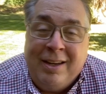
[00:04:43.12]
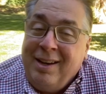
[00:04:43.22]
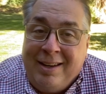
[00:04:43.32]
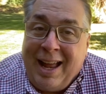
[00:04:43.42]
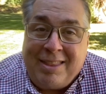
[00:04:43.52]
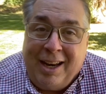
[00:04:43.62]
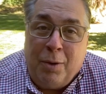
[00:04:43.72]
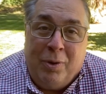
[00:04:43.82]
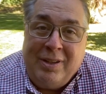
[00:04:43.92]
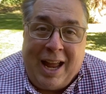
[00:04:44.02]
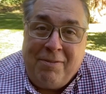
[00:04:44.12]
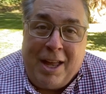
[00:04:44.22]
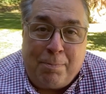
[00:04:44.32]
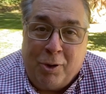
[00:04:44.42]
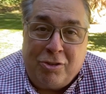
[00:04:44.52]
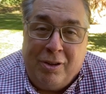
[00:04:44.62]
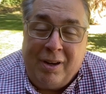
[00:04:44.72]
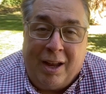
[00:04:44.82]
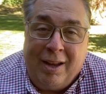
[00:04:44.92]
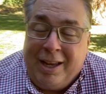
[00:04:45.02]
Not that I wouldn't have that person
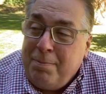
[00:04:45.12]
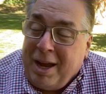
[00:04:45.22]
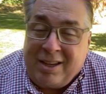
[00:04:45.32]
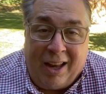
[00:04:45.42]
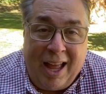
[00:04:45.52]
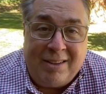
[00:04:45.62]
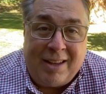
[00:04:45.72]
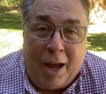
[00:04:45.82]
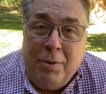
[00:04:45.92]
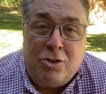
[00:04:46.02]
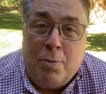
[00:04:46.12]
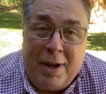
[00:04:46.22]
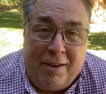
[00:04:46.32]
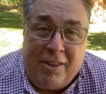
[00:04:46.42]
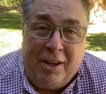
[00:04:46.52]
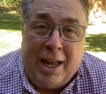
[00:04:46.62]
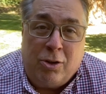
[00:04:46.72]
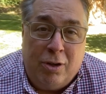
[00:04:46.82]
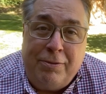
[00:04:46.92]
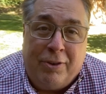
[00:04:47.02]
in my class. I would do my, everything I
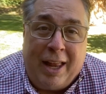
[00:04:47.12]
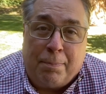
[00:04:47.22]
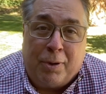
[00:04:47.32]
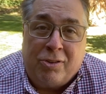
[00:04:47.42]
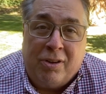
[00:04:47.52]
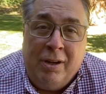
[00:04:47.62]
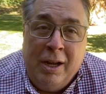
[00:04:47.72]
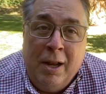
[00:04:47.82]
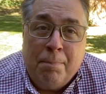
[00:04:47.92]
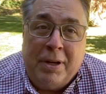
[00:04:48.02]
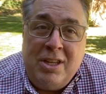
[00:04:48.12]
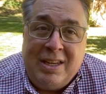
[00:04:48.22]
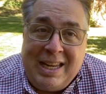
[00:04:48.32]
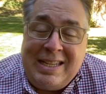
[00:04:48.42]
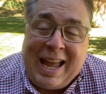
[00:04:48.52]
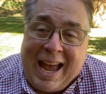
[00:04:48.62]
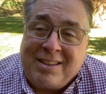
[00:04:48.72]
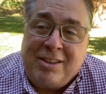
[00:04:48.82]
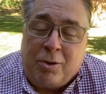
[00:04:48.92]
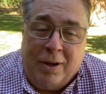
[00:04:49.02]
could for that person, but you need to
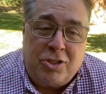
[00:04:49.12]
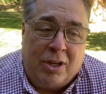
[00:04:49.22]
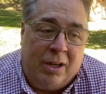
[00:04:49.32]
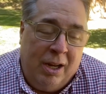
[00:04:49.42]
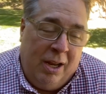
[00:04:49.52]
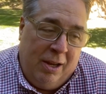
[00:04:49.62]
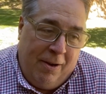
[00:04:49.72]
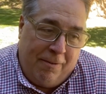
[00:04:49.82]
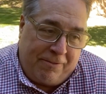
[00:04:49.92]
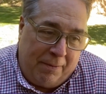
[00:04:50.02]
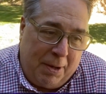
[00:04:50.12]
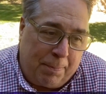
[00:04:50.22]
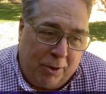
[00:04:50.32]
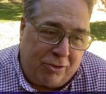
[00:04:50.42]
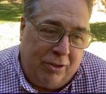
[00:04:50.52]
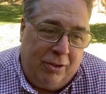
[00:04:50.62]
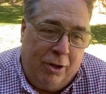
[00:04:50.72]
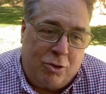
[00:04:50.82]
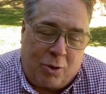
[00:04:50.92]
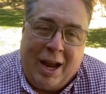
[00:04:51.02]
ask the question from the person
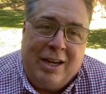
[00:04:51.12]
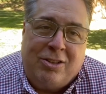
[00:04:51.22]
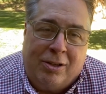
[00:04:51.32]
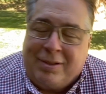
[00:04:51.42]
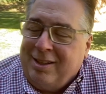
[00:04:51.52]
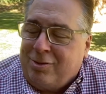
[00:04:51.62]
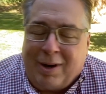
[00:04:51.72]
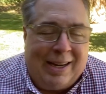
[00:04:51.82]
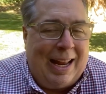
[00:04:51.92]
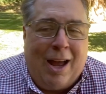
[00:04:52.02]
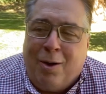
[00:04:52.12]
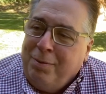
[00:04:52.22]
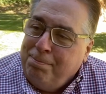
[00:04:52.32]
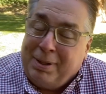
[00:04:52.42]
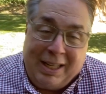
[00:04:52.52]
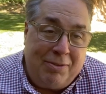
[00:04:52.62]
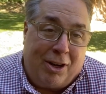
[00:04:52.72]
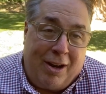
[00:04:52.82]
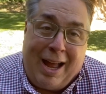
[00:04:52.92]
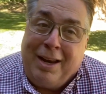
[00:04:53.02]
trying to, because right now, believe it
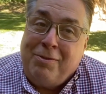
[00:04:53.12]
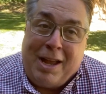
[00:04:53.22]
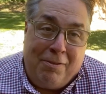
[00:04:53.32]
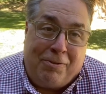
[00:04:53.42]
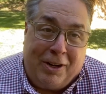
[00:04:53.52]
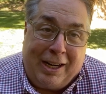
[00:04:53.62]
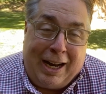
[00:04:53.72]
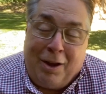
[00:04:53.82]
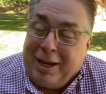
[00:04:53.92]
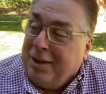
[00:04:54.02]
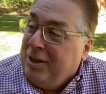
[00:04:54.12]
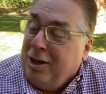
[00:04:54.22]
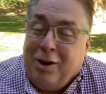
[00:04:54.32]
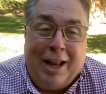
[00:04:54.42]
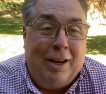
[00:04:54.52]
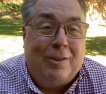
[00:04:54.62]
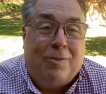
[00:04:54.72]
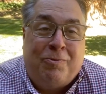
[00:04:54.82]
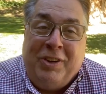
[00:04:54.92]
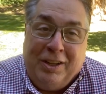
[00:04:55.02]
or not, if you haven't figured it out yet, the internet is
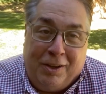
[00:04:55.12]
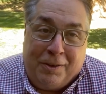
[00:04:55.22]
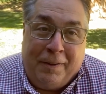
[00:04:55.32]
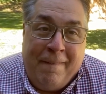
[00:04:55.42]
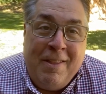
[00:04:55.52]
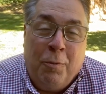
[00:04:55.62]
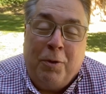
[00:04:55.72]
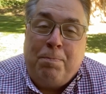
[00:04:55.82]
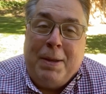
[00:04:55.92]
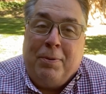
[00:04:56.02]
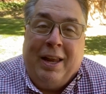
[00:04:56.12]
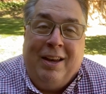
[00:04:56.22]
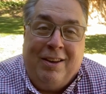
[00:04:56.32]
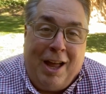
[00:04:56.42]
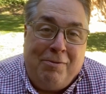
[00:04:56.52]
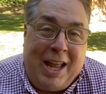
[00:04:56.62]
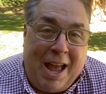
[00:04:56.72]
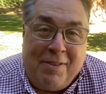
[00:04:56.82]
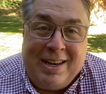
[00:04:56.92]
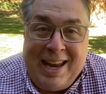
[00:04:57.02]
filled with people that love to
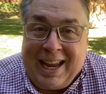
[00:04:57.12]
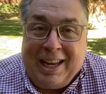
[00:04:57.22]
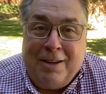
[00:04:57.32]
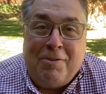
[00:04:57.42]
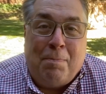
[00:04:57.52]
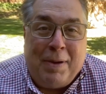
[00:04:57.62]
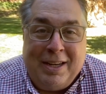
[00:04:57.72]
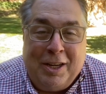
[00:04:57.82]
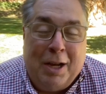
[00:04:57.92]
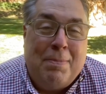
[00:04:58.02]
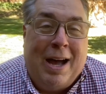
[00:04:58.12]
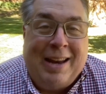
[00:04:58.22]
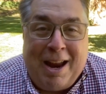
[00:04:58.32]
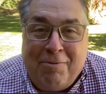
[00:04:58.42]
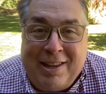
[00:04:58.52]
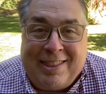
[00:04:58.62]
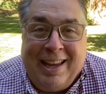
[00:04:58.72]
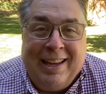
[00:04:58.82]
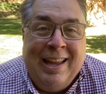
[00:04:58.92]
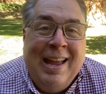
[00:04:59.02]
have a negative opinion about
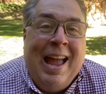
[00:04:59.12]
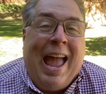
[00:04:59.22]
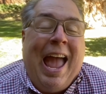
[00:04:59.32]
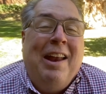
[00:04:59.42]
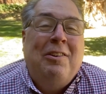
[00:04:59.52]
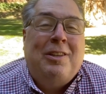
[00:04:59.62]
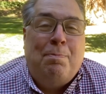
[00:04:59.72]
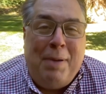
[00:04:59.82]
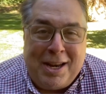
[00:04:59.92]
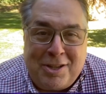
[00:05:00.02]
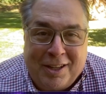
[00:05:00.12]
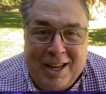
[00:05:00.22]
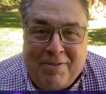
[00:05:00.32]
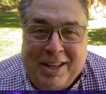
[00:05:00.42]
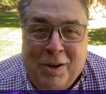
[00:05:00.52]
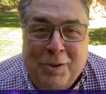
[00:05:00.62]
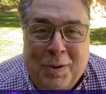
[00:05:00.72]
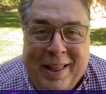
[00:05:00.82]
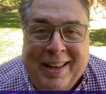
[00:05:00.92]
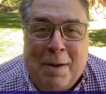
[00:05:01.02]
everything and especially if they don't know
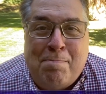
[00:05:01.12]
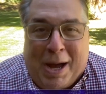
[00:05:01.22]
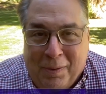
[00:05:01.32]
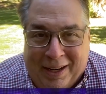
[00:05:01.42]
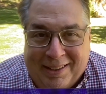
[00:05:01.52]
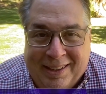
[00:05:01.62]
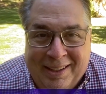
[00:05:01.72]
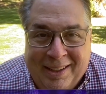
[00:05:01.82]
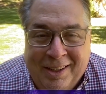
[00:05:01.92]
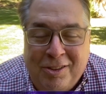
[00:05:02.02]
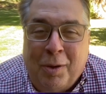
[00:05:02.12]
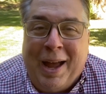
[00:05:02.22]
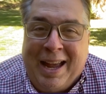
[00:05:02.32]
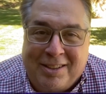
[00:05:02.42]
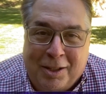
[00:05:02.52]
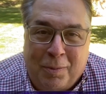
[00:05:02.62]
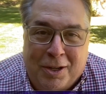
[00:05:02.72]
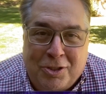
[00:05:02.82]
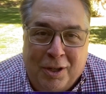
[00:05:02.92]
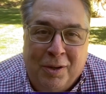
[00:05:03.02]
anything about it. So ask the
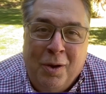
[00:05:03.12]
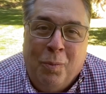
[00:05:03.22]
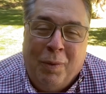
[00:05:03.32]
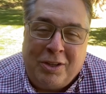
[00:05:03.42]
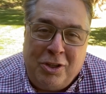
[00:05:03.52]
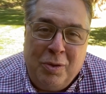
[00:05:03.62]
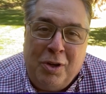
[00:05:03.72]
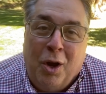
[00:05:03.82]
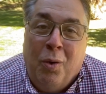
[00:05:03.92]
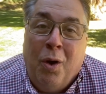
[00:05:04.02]
question, what do you know?